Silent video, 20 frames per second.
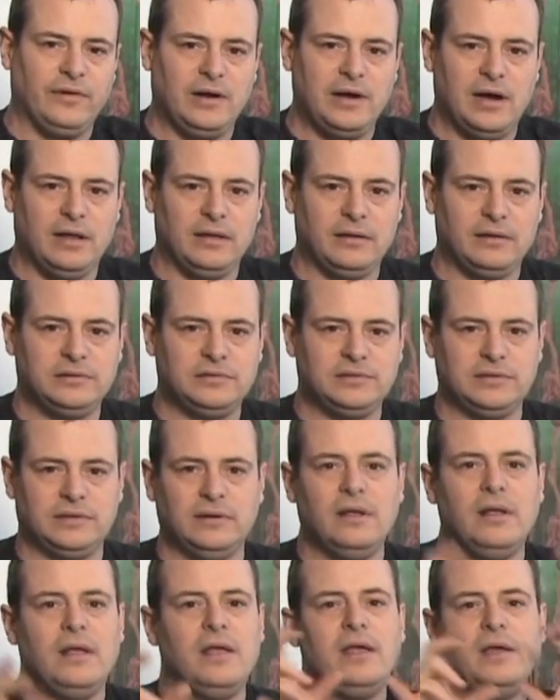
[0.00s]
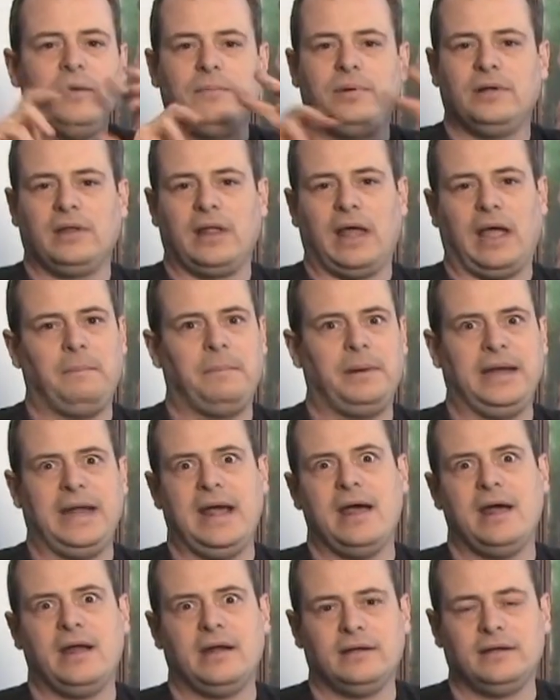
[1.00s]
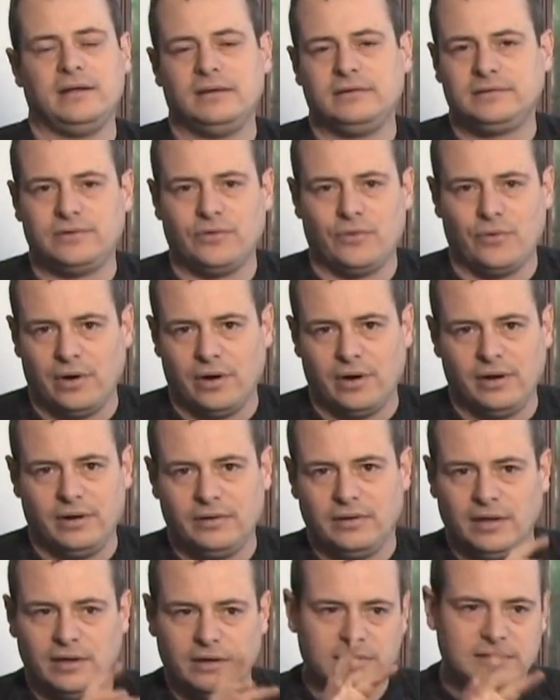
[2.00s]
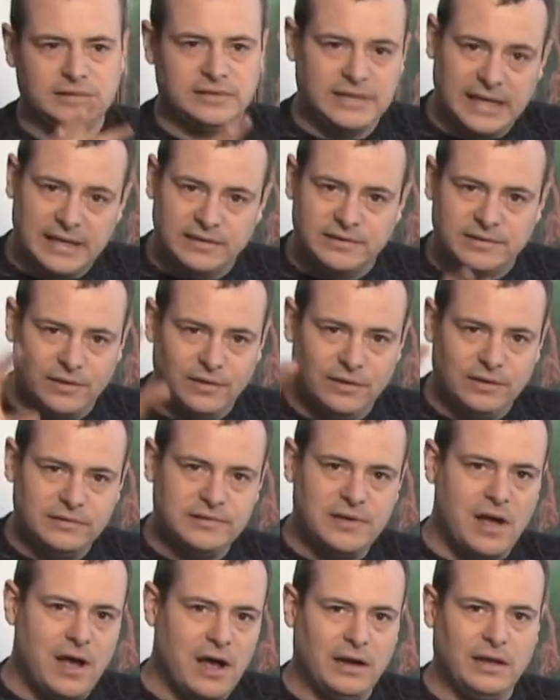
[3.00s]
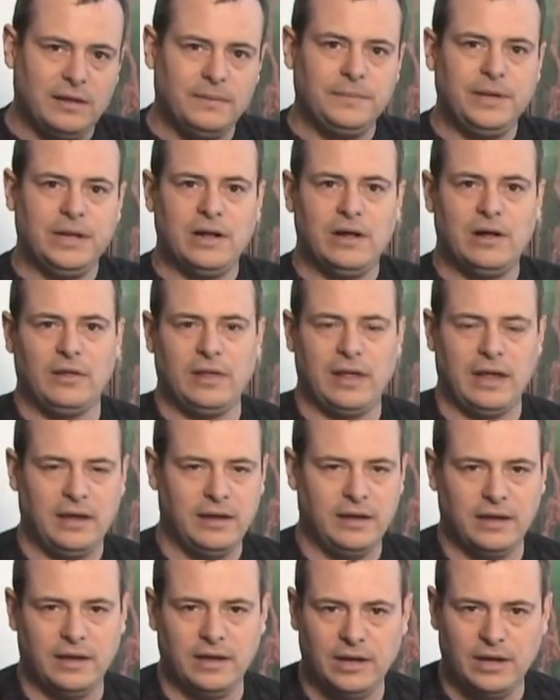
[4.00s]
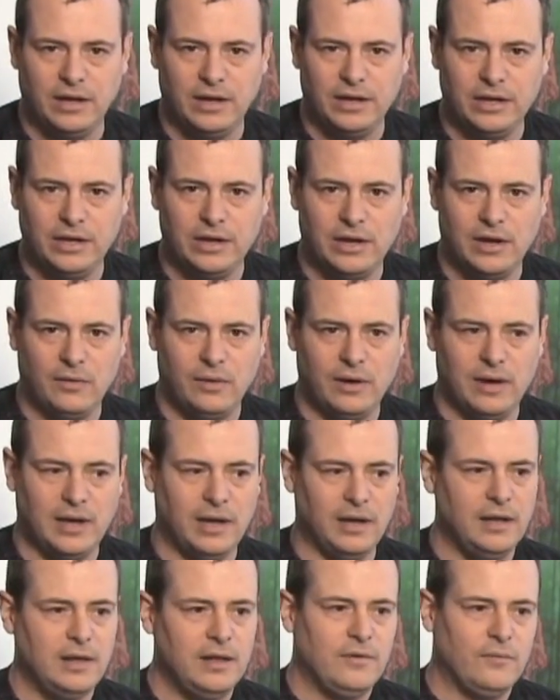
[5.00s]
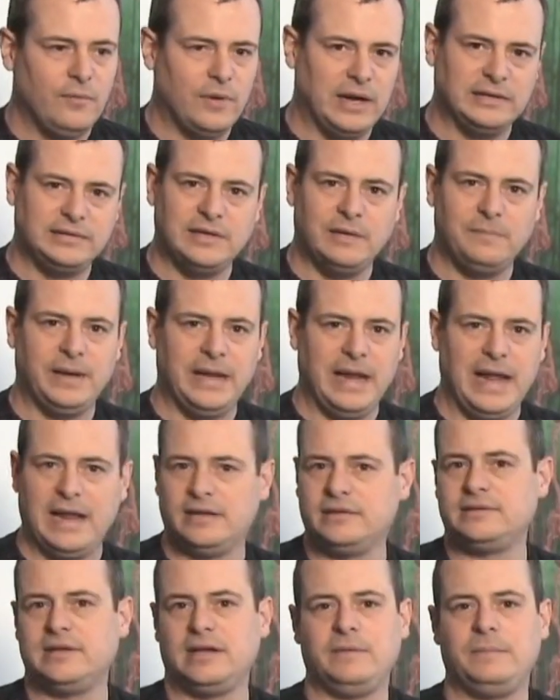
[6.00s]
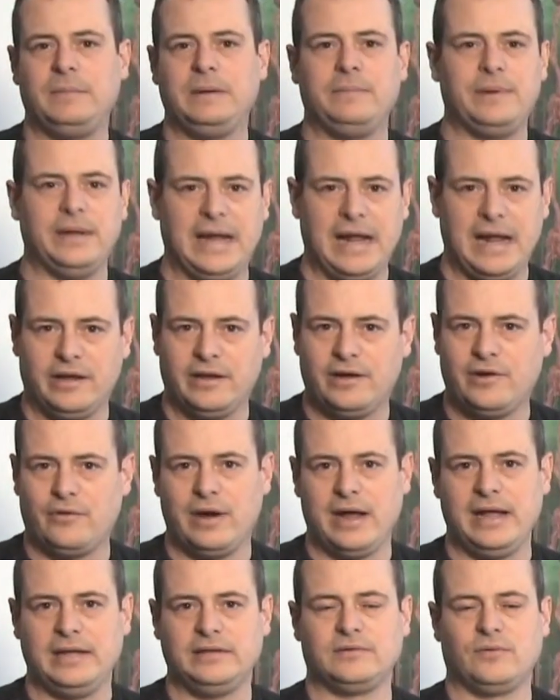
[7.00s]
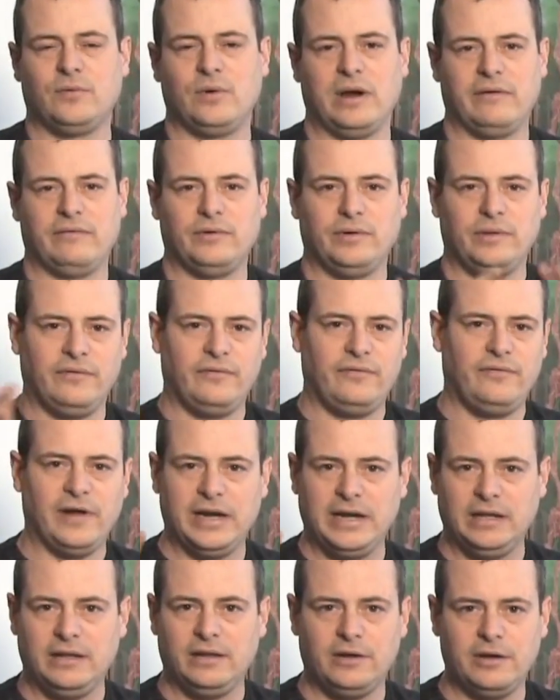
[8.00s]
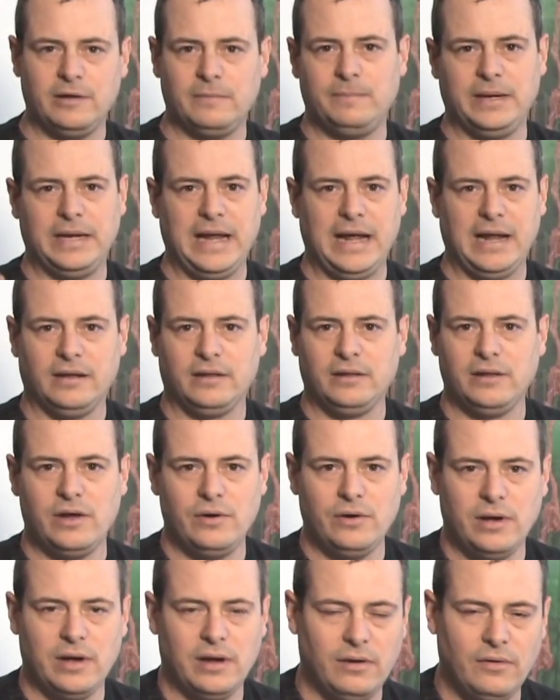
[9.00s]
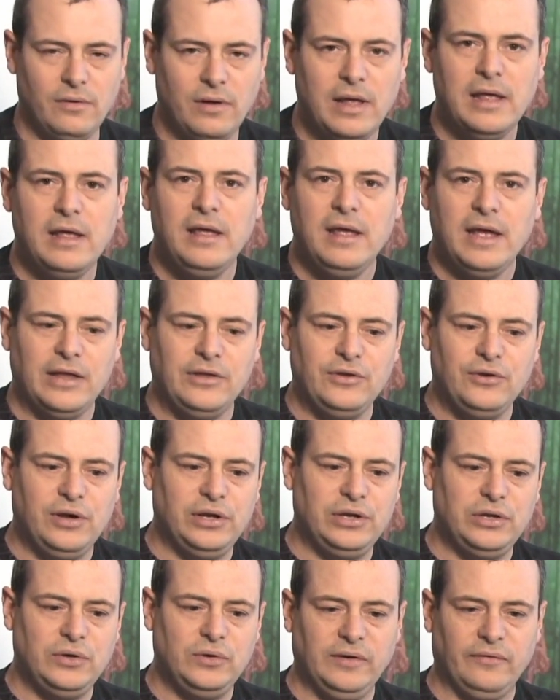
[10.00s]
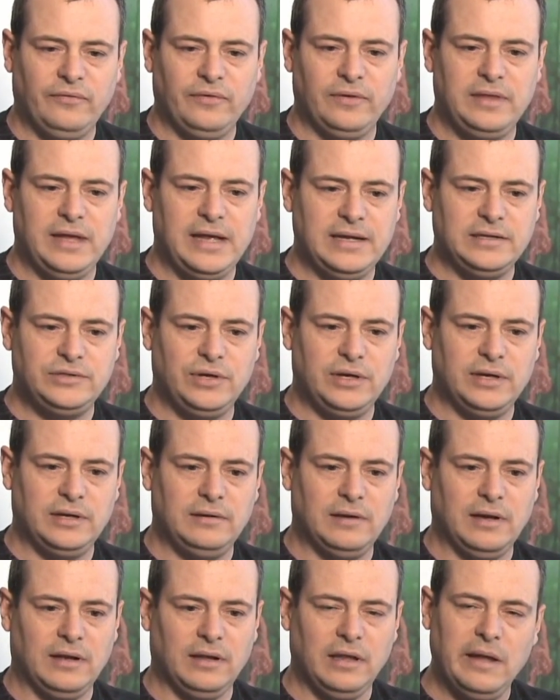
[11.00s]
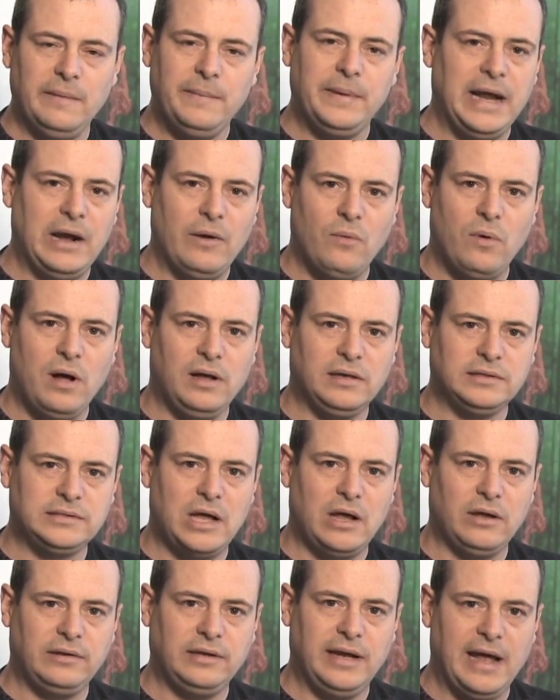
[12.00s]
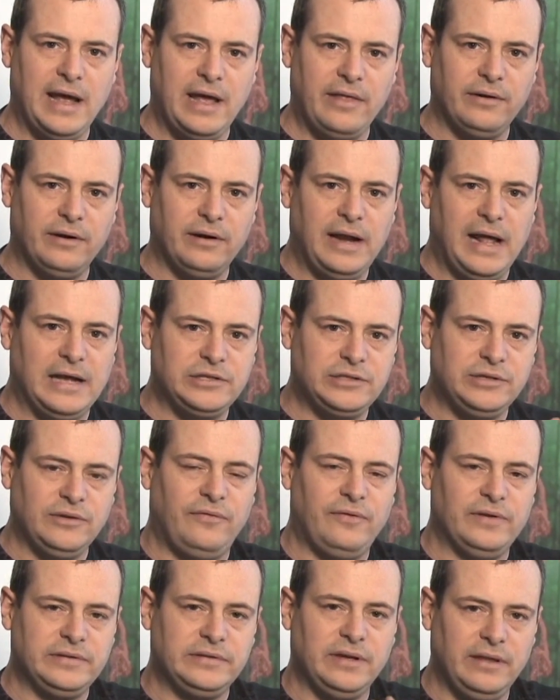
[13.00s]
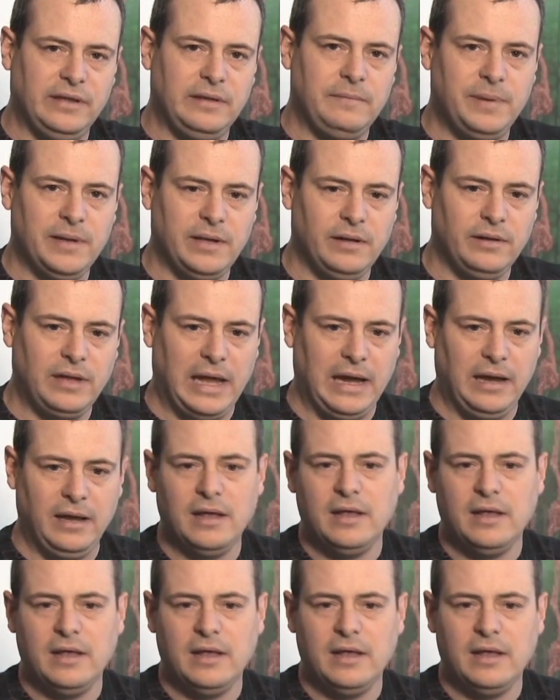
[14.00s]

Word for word: colors and put like bananas or little stencils on them, you know, like, eh, you know, uh, when I said bananas, they could be banana crates or whatever with a funny looking banana logo. And you can do different things. You can eliminate walls altogether and actually physically build like